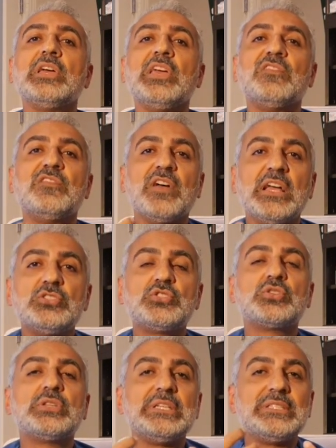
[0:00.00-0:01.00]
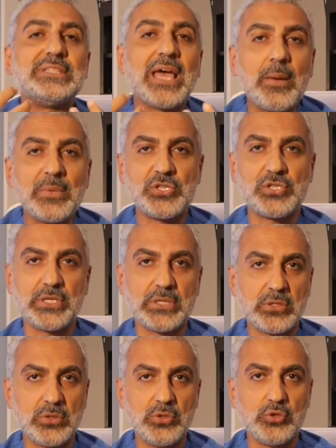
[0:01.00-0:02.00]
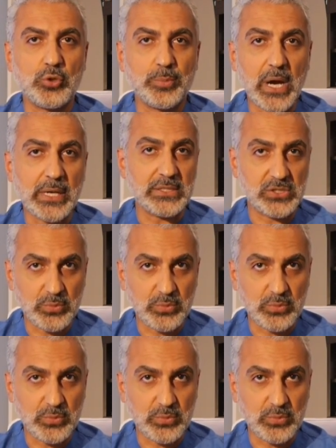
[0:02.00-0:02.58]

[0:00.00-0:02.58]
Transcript: eventually damaging your body.